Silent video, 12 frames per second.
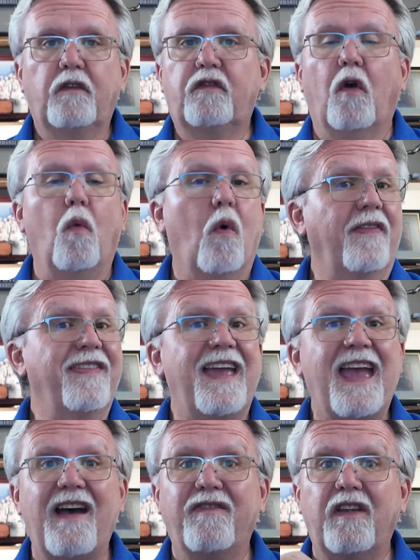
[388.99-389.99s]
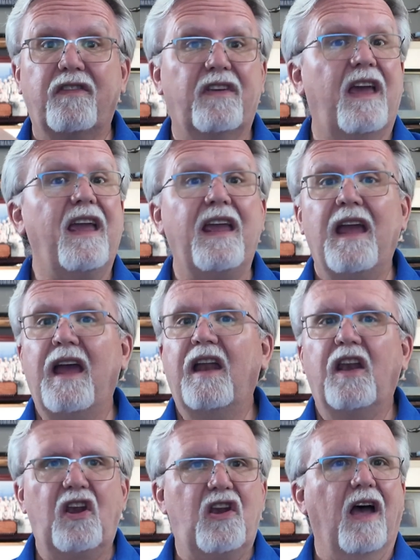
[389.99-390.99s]
so what they have to say
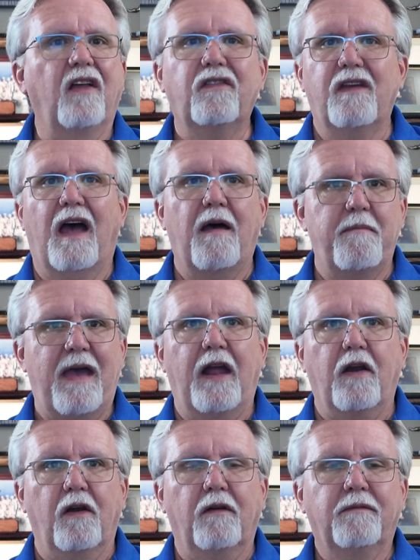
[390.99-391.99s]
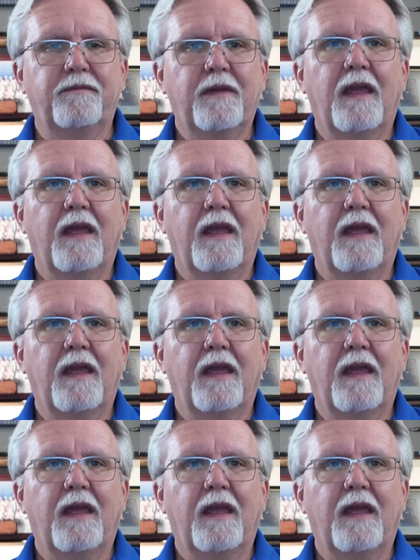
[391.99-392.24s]
does not matter.